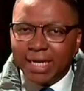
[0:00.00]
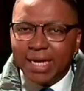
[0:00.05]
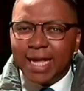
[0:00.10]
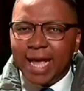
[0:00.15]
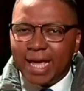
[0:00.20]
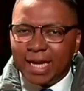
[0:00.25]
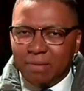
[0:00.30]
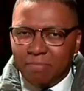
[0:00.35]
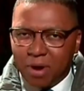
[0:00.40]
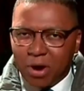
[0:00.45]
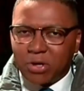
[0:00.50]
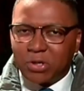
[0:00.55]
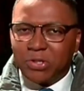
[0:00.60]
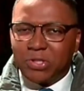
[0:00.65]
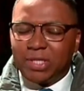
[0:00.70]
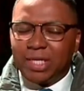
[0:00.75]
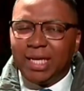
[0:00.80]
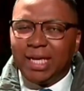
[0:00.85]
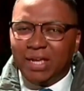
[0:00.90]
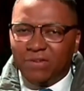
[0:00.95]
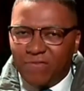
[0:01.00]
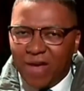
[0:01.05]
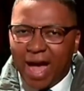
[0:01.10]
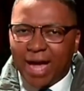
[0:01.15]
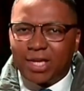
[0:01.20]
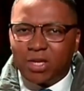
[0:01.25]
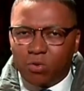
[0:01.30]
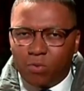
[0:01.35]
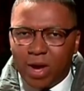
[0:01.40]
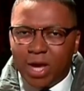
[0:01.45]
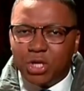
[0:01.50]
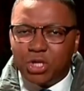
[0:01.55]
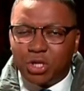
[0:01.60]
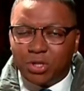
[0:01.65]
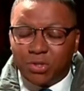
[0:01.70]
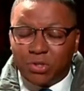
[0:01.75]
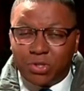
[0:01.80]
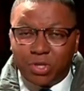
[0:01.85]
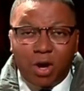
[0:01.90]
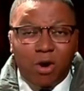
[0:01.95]
an emergency
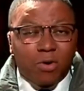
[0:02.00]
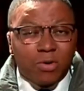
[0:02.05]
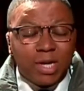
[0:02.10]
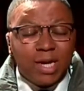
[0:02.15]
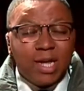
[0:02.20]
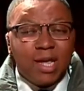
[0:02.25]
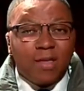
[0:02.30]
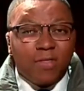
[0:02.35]
evacuation zone.